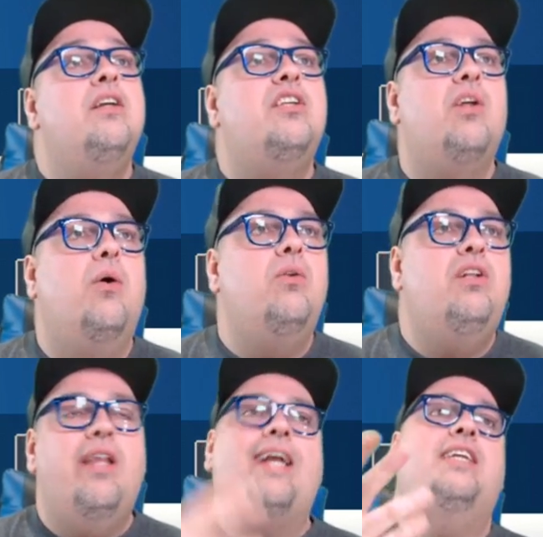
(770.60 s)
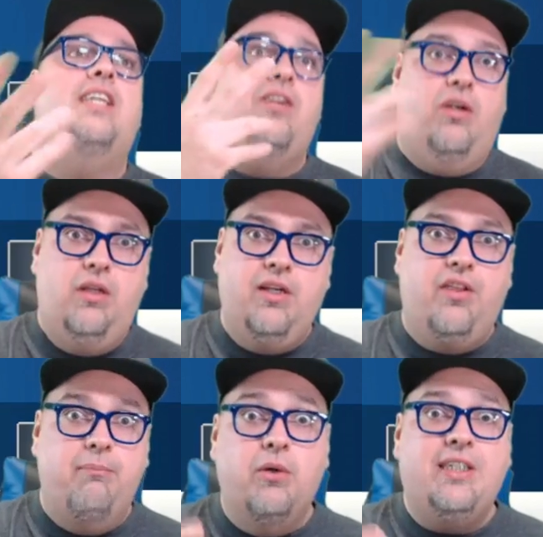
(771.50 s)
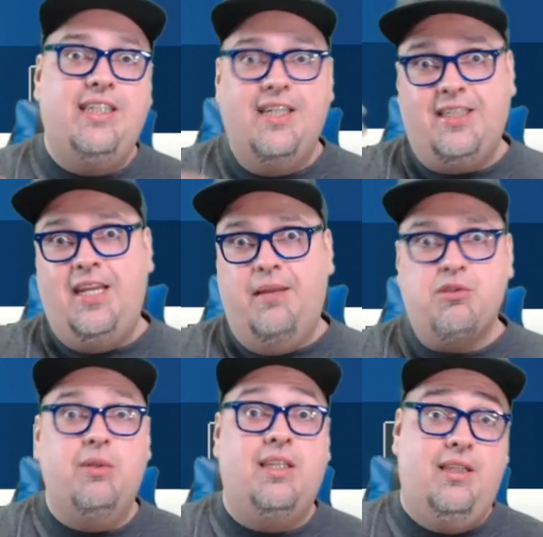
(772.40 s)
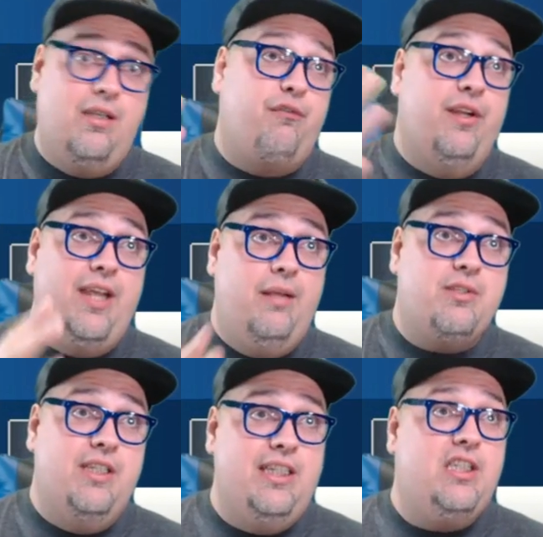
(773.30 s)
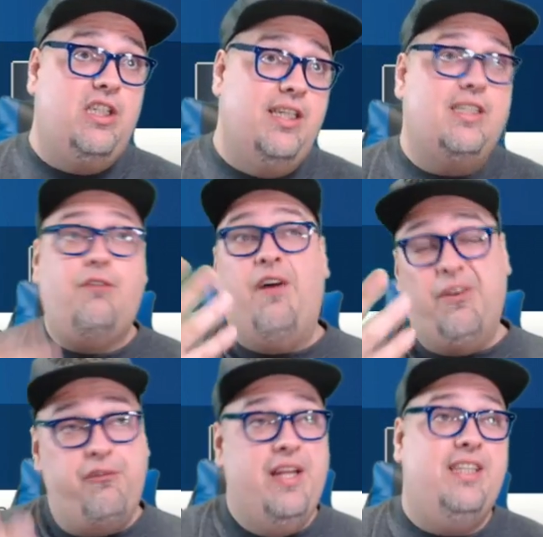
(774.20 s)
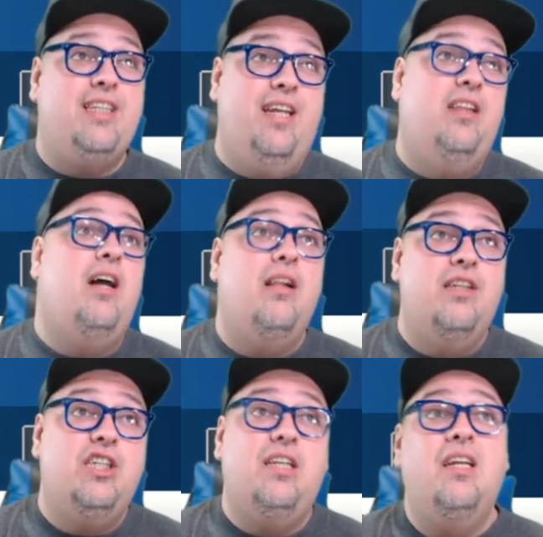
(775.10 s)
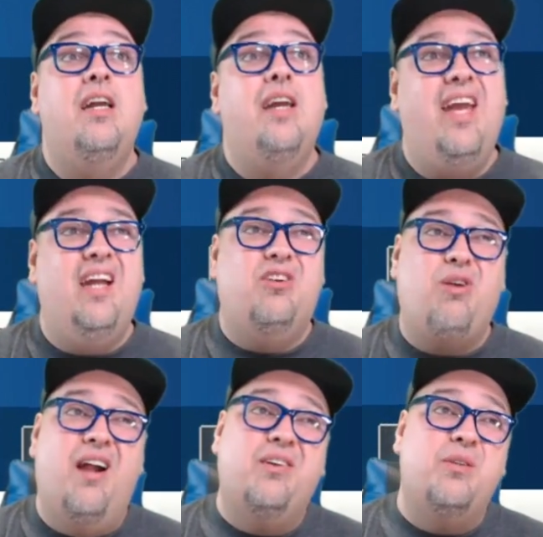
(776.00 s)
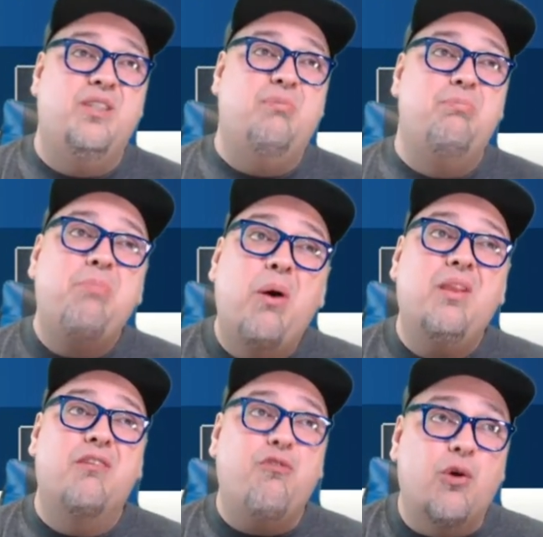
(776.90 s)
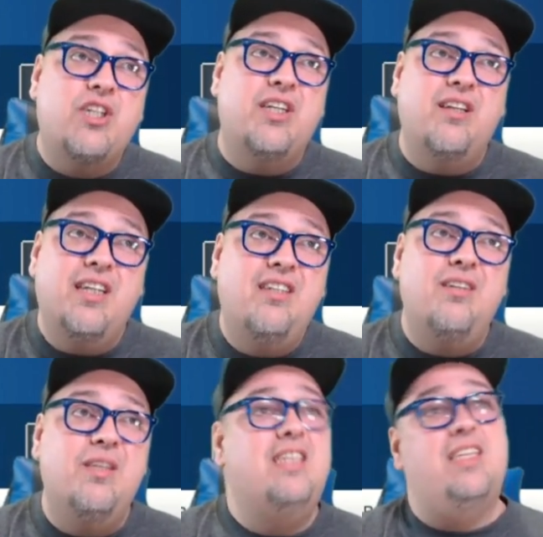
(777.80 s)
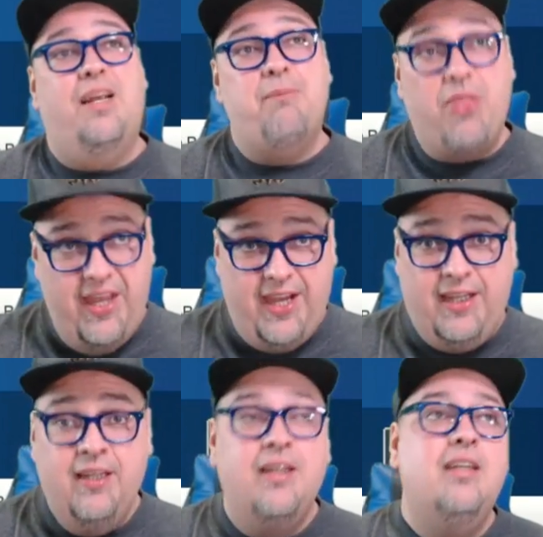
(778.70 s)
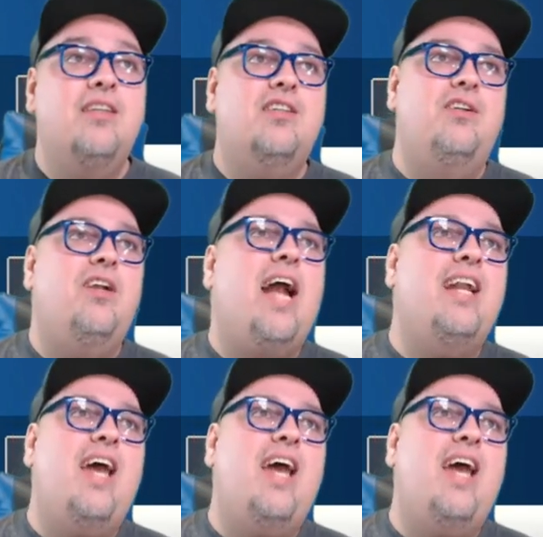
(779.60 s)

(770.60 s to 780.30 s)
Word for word: So like I said earlier, the multi-disc games with different games on each disc, Final Fantasy Anthology and Chronicles, both unfortunately do the same thing. So you kind of